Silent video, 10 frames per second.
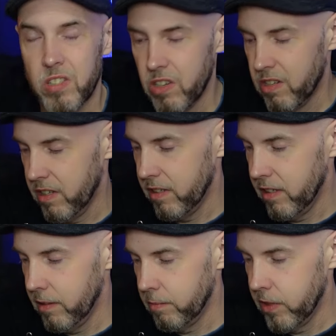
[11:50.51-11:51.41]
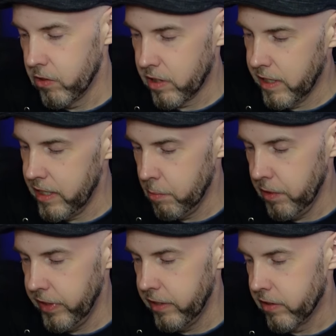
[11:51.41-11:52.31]
It's just there's kids
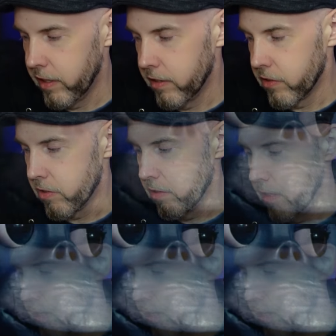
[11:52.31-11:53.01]
movies, there's